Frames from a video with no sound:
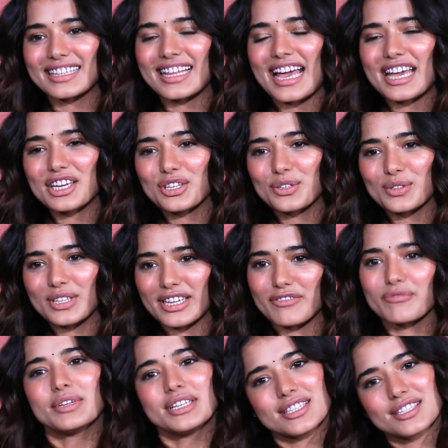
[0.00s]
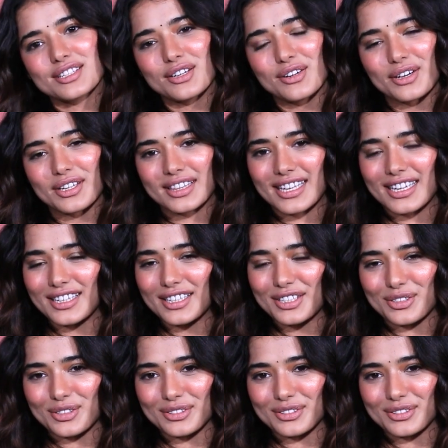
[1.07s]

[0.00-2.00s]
Thank you, Dev means a lot. Thank you.